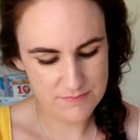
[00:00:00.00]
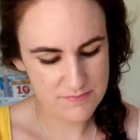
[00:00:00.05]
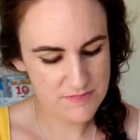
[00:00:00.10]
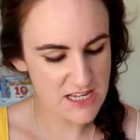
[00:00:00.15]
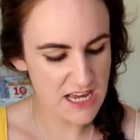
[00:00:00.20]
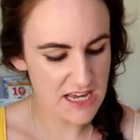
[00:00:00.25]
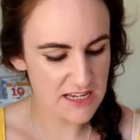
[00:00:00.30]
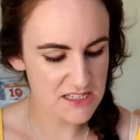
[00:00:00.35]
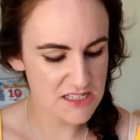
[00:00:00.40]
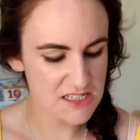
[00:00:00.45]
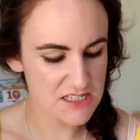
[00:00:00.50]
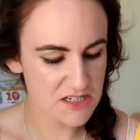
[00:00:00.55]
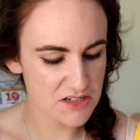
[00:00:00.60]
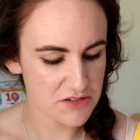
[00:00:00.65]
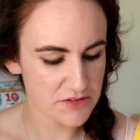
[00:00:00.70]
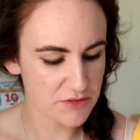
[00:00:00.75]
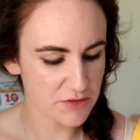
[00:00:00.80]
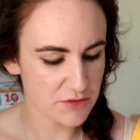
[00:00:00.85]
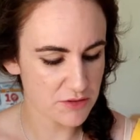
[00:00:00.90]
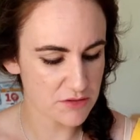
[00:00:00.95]

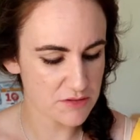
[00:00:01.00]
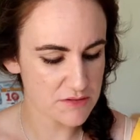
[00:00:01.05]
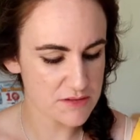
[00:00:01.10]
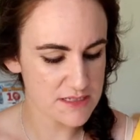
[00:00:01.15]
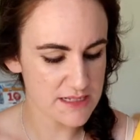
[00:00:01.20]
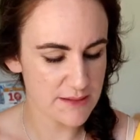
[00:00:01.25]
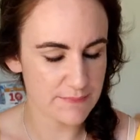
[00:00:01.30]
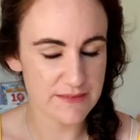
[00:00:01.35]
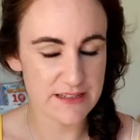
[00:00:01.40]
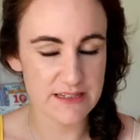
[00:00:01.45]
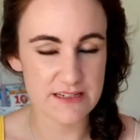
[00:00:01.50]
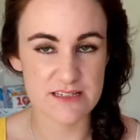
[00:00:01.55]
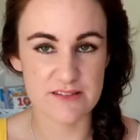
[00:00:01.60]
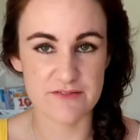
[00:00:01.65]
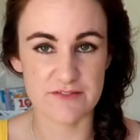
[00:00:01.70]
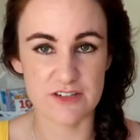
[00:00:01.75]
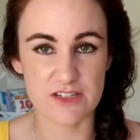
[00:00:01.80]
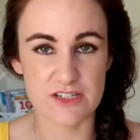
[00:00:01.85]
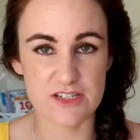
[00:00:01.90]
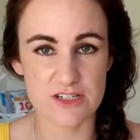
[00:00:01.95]
texture or something
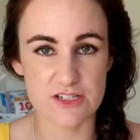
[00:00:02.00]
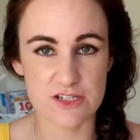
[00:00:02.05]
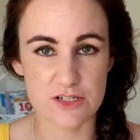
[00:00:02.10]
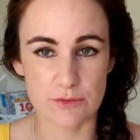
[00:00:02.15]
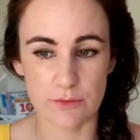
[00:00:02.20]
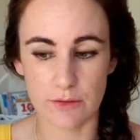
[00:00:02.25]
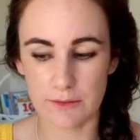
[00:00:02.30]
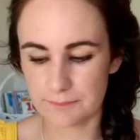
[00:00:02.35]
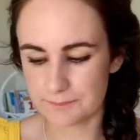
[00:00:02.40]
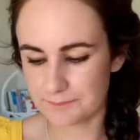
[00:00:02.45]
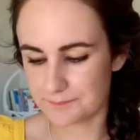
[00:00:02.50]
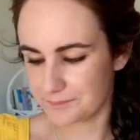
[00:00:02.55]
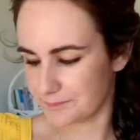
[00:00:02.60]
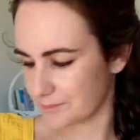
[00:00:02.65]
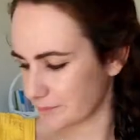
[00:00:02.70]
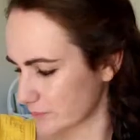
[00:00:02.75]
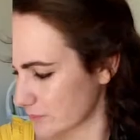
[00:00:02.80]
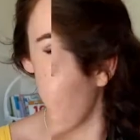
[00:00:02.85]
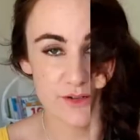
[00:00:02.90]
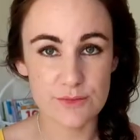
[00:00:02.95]
different to chew on.
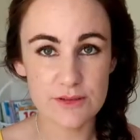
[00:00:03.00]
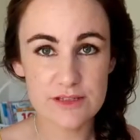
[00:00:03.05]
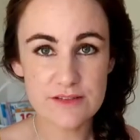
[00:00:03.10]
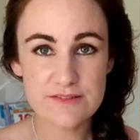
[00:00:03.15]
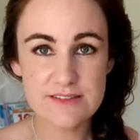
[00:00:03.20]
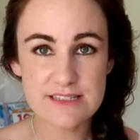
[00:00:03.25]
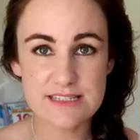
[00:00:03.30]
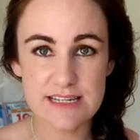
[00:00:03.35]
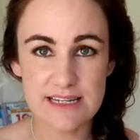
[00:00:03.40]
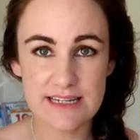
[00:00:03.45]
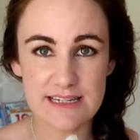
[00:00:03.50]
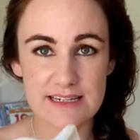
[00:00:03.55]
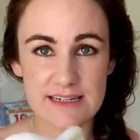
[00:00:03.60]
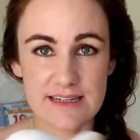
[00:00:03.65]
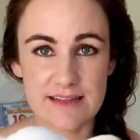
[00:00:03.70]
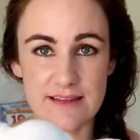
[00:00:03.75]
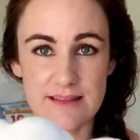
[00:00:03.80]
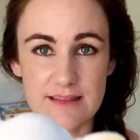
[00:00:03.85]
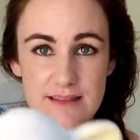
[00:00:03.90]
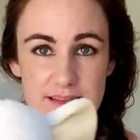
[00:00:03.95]
You will have
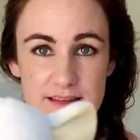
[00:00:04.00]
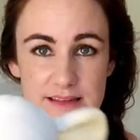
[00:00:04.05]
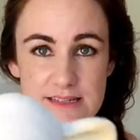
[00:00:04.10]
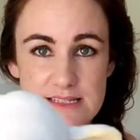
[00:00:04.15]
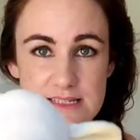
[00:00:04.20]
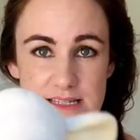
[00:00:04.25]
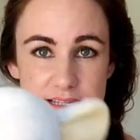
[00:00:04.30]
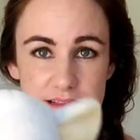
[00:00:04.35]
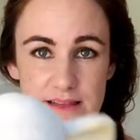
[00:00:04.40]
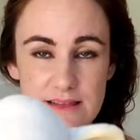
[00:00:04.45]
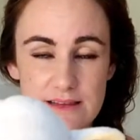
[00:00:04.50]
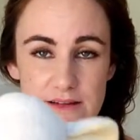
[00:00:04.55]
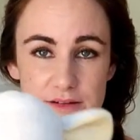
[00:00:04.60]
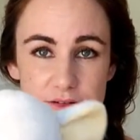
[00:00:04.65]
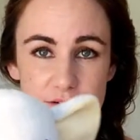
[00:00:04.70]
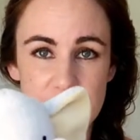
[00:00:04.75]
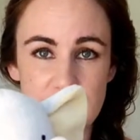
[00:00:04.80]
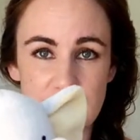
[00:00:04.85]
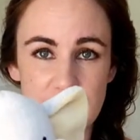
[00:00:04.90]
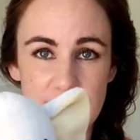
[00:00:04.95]
seen this
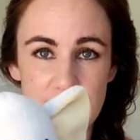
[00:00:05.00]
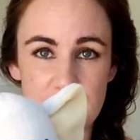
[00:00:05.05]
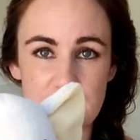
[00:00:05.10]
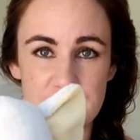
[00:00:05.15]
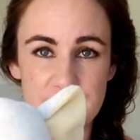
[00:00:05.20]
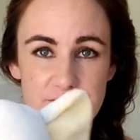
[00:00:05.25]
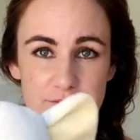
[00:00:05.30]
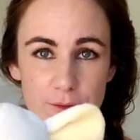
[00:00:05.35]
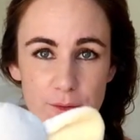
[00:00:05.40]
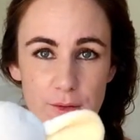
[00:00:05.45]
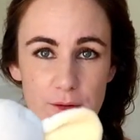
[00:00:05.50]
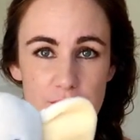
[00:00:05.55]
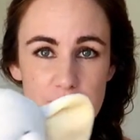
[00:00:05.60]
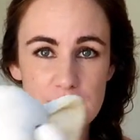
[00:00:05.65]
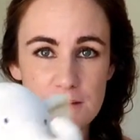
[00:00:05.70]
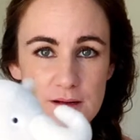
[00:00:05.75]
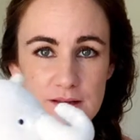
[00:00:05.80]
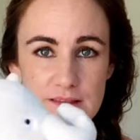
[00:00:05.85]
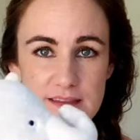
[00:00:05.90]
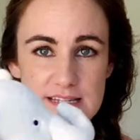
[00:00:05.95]
little guy
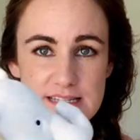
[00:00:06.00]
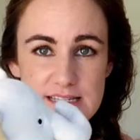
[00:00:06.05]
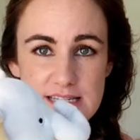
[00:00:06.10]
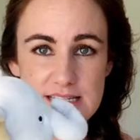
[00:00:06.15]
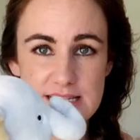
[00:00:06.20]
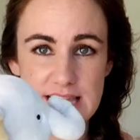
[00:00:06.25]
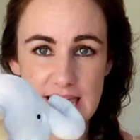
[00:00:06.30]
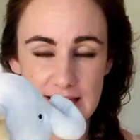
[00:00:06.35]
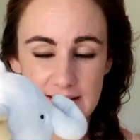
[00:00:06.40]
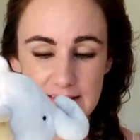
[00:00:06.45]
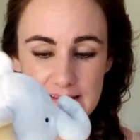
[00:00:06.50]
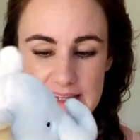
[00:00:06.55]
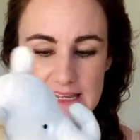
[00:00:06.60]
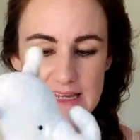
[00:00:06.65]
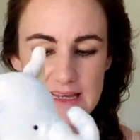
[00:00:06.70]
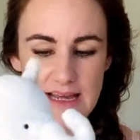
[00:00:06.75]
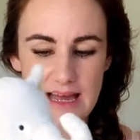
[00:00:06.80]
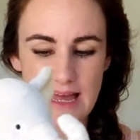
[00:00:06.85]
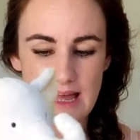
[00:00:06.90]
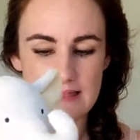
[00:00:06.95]
before. This is
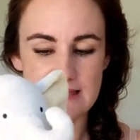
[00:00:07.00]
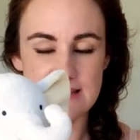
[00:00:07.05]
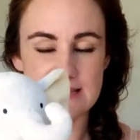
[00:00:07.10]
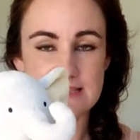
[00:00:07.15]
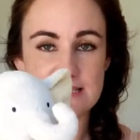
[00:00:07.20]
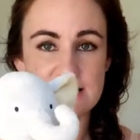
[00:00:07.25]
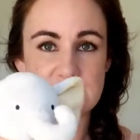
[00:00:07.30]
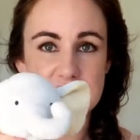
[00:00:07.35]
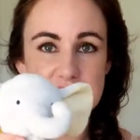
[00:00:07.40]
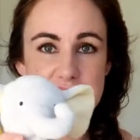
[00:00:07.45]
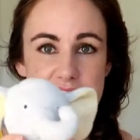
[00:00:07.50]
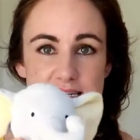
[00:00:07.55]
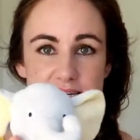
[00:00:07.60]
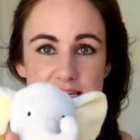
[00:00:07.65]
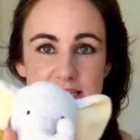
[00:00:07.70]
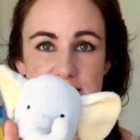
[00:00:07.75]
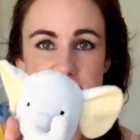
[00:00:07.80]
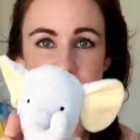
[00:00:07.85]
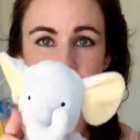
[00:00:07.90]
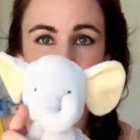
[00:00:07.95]
Ellie. This is
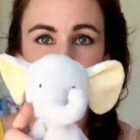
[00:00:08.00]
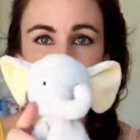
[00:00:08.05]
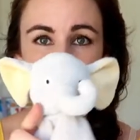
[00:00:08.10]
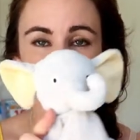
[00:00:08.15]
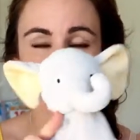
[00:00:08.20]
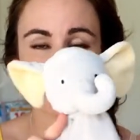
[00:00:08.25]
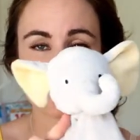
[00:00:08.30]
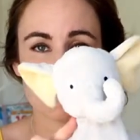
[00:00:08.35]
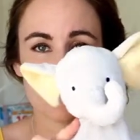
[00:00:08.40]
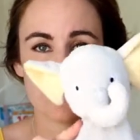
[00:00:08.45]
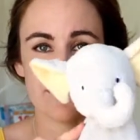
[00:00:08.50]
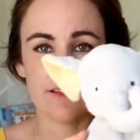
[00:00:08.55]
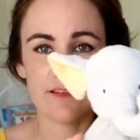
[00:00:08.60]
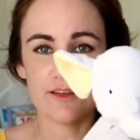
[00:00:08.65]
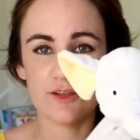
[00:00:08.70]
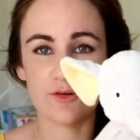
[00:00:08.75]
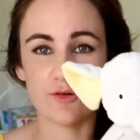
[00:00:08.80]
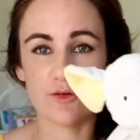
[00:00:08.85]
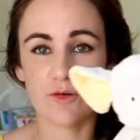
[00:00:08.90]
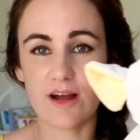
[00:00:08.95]
Jed's
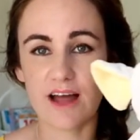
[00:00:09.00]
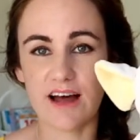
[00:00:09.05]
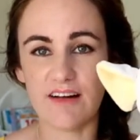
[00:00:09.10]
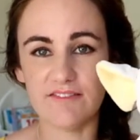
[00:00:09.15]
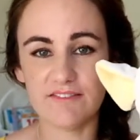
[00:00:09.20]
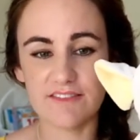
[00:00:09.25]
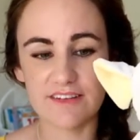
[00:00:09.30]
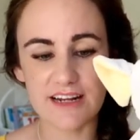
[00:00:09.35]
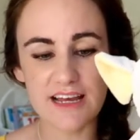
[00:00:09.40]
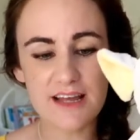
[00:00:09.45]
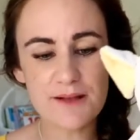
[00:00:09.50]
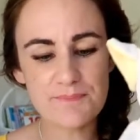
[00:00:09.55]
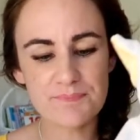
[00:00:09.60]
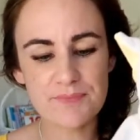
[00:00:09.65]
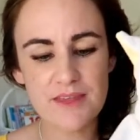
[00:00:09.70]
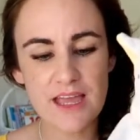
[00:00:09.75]
little comforter.